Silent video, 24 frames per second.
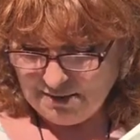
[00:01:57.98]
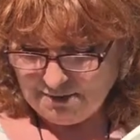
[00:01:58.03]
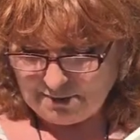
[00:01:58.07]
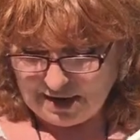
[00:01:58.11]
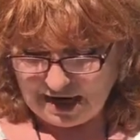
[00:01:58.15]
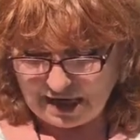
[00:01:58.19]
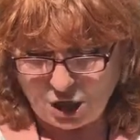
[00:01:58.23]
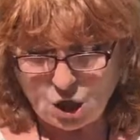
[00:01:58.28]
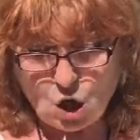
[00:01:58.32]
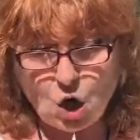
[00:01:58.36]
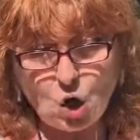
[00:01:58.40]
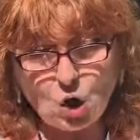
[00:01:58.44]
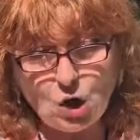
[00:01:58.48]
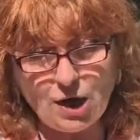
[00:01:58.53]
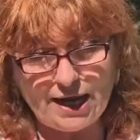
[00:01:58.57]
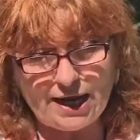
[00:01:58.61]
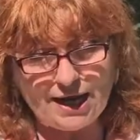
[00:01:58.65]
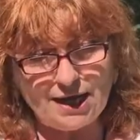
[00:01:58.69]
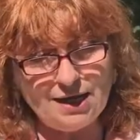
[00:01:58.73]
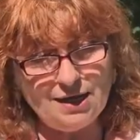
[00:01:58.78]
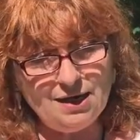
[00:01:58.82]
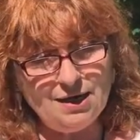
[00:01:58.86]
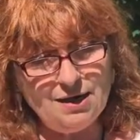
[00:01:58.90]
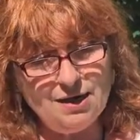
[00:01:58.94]
My
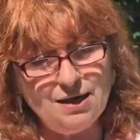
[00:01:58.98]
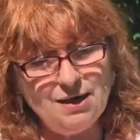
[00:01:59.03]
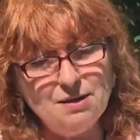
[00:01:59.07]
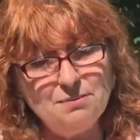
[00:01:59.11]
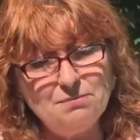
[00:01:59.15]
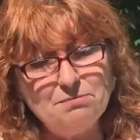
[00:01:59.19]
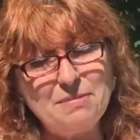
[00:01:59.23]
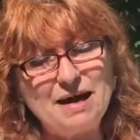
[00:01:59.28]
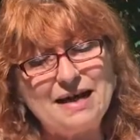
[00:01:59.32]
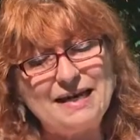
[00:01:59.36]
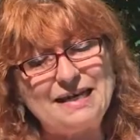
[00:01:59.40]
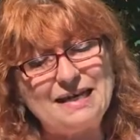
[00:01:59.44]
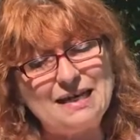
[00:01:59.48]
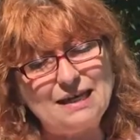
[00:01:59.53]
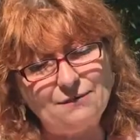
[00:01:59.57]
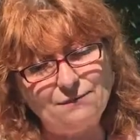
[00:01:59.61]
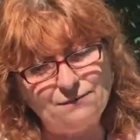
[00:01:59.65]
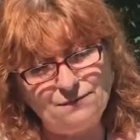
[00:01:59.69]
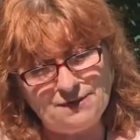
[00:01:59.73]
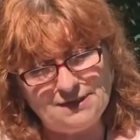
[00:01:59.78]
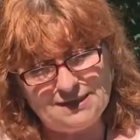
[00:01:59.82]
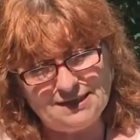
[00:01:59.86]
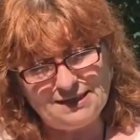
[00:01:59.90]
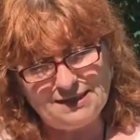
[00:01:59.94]
calling, my
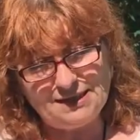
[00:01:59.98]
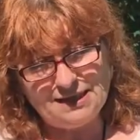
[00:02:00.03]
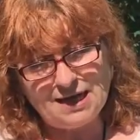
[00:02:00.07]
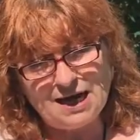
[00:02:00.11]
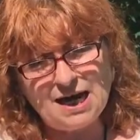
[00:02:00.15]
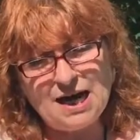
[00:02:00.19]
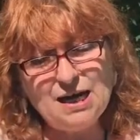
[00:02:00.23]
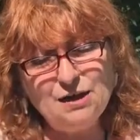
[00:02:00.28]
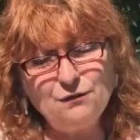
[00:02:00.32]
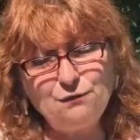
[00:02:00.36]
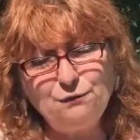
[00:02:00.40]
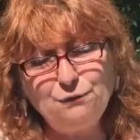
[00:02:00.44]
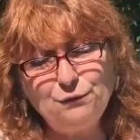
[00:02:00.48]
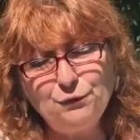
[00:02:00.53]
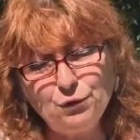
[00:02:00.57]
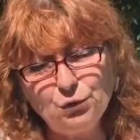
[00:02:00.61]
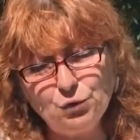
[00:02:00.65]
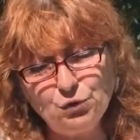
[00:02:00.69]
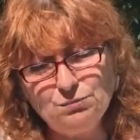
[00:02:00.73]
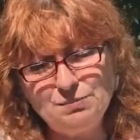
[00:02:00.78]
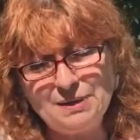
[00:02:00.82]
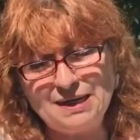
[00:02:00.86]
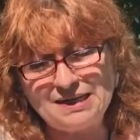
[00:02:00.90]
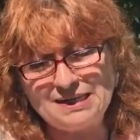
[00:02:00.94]
gift, I had
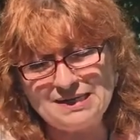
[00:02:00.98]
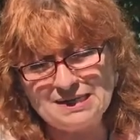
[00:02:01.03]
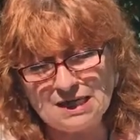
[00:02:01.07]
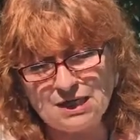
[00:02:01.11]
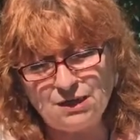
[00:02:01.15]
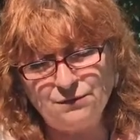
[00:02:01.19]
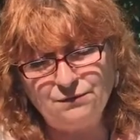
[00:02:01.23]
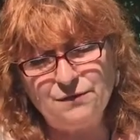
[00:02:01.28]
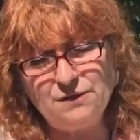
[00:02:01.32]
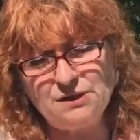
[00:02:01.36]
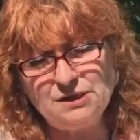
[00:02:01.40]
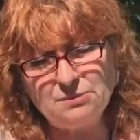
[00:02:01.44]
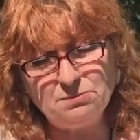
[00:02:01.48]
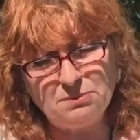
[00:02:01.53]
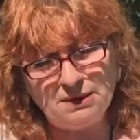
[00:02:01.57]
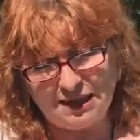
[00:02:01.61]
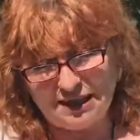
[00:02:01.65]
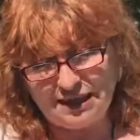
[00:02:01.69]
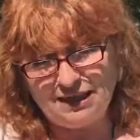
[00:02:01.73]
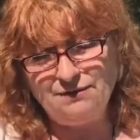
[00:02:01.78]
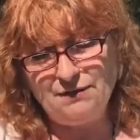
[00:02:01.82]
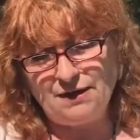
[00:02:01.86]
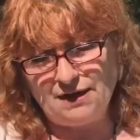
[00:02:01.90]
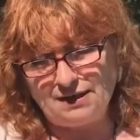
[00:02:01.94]
fooled myself into
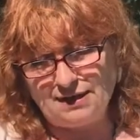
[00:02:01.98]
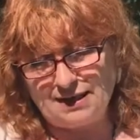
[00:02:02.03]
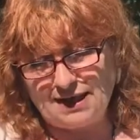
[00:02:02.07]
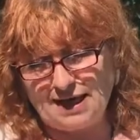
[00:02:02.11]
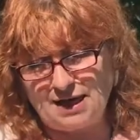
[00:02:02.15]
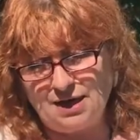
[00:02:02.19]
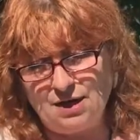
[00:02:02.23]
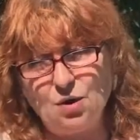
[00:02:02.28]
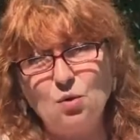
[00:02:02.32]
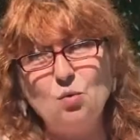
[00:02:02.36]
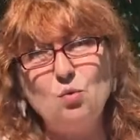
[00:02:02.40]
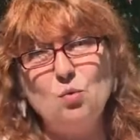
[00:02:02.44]
believing then,